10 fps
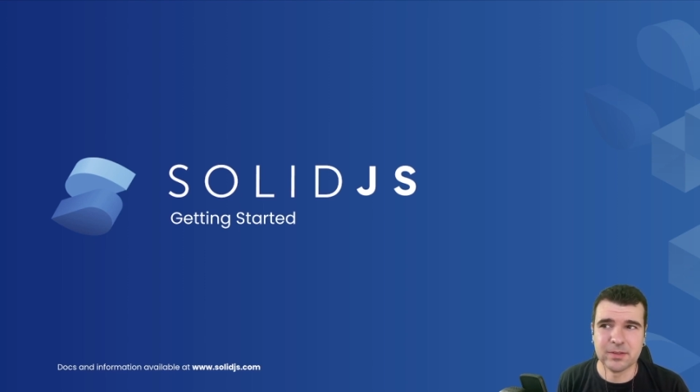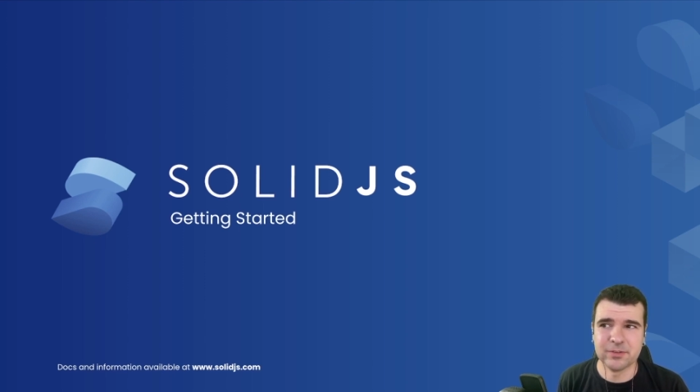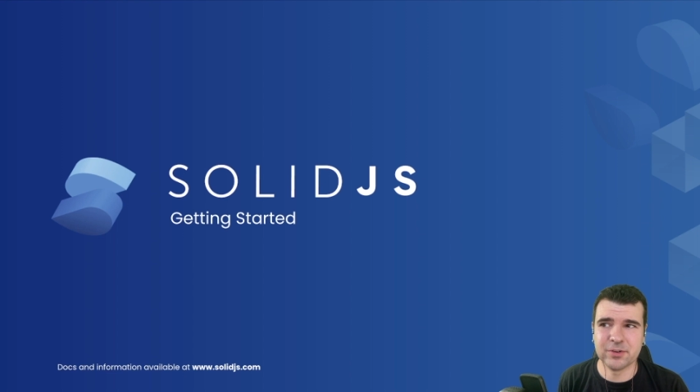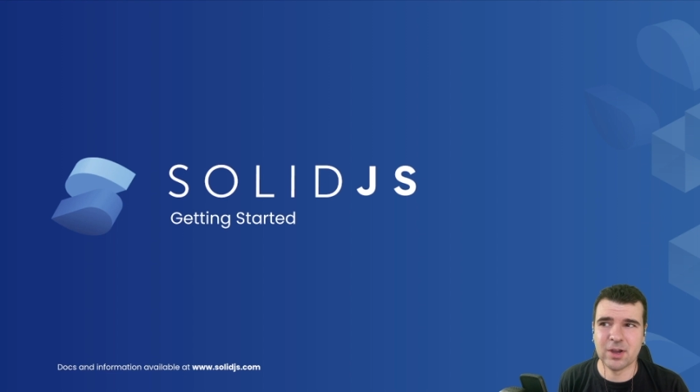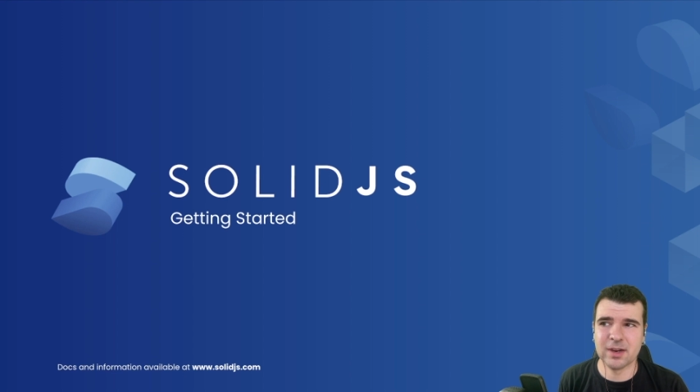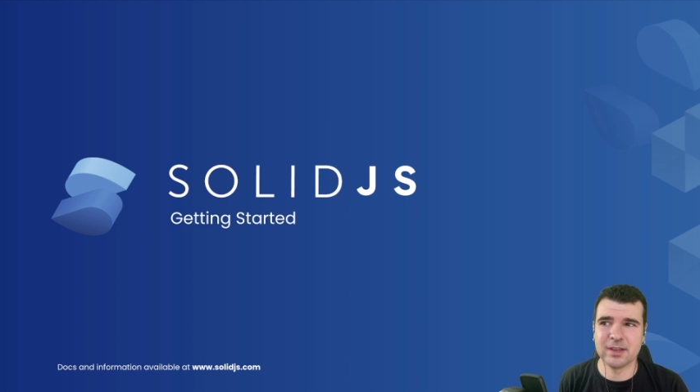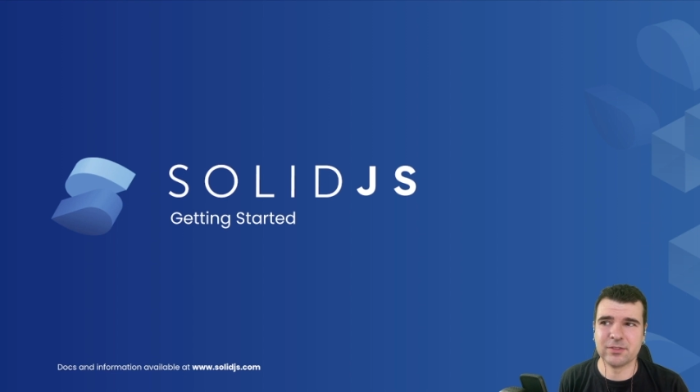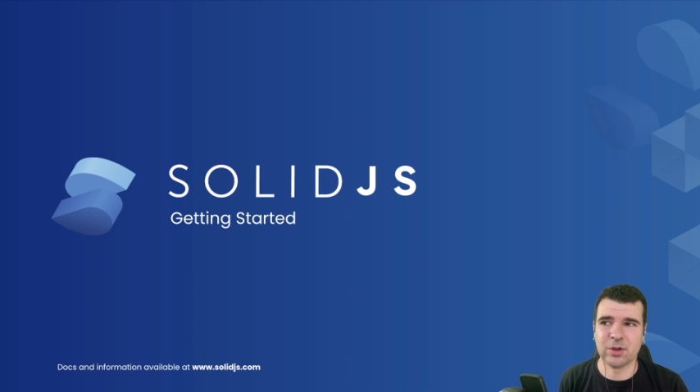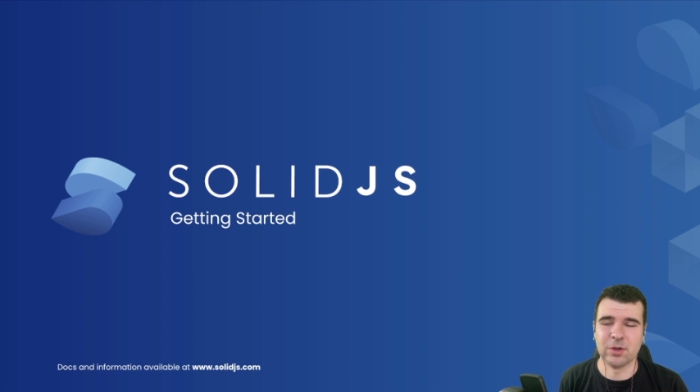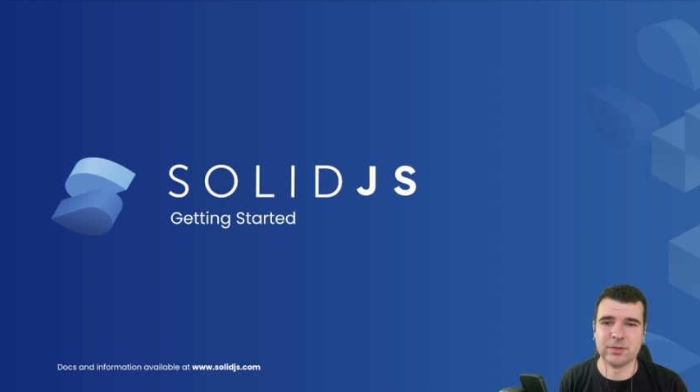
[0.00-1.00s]
This talk
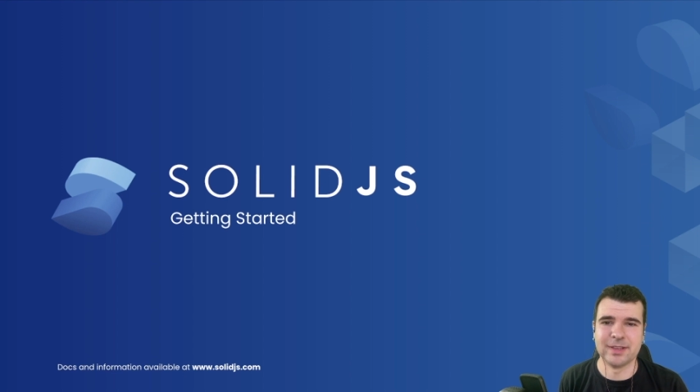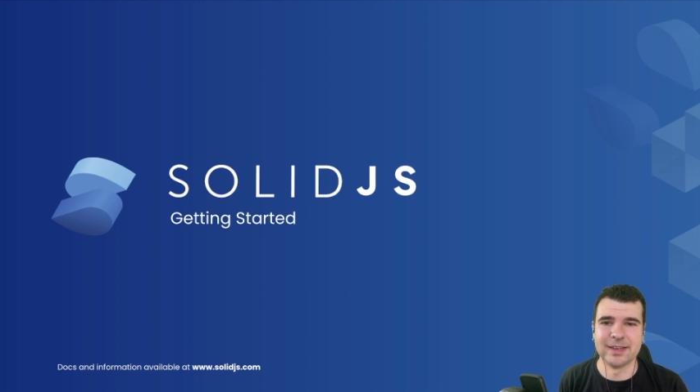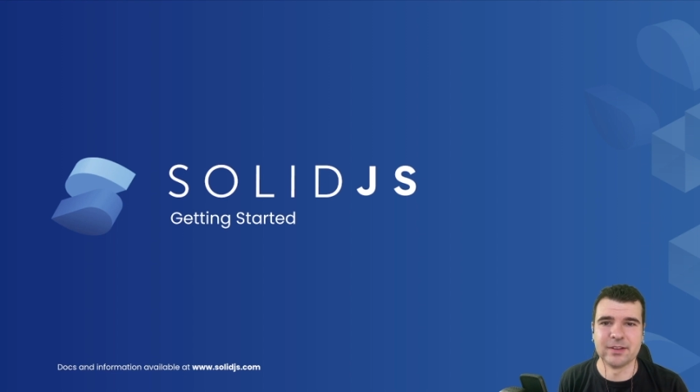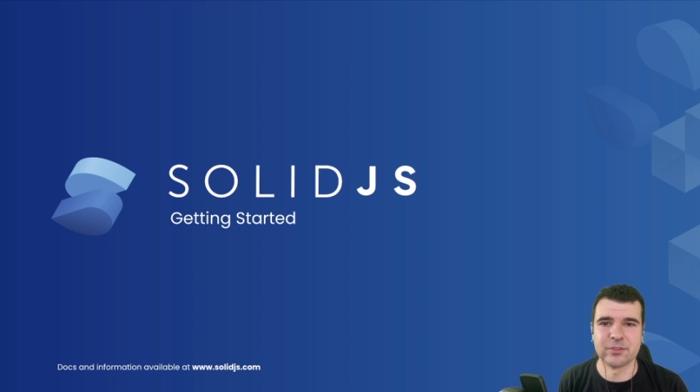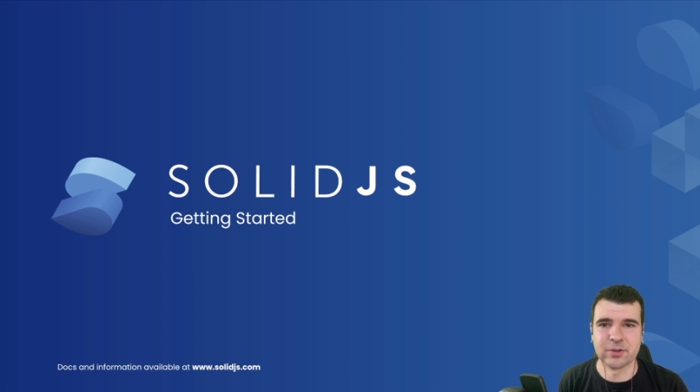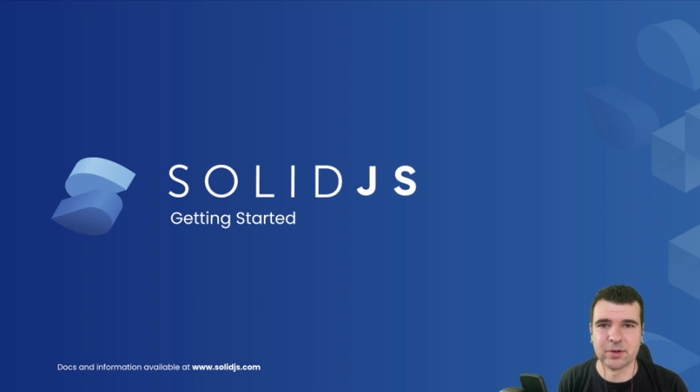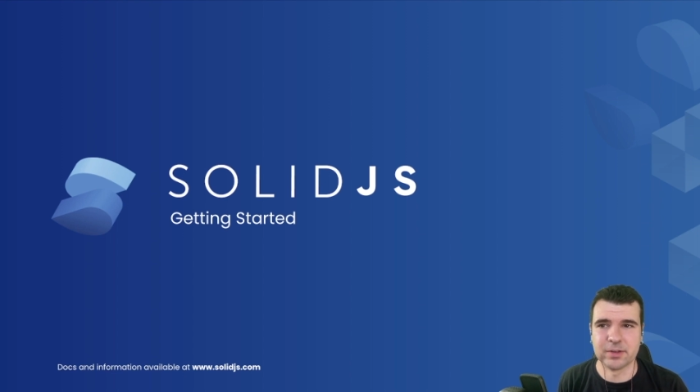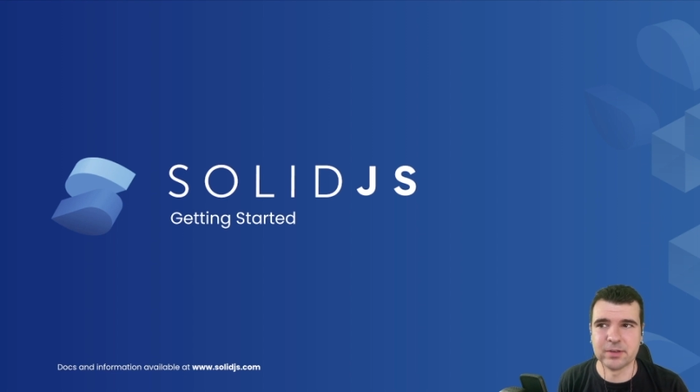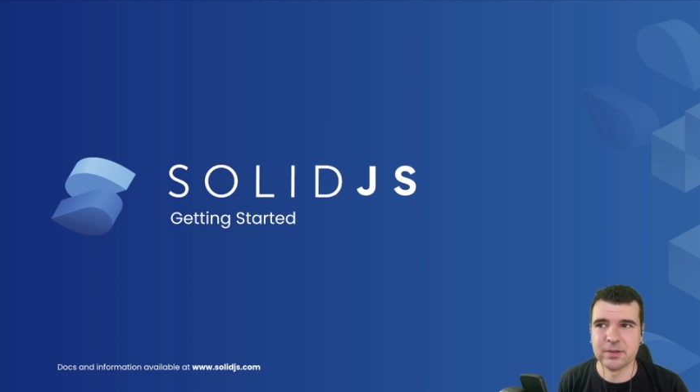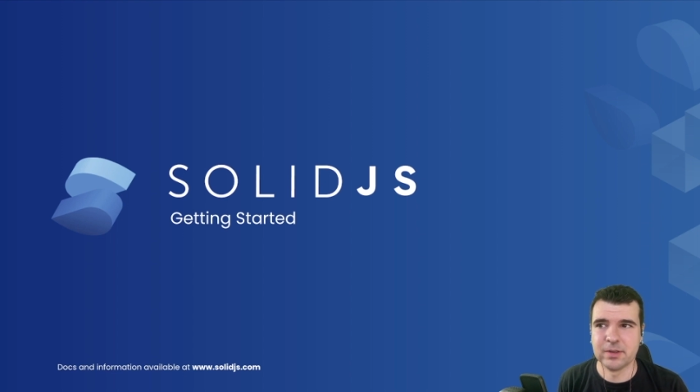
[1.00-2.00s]
is called Getting
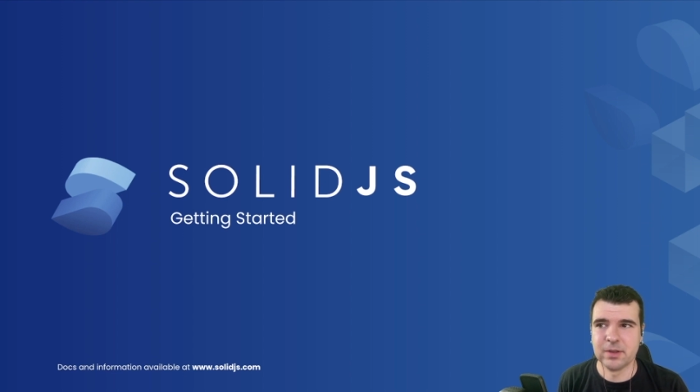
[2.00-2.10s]
Started,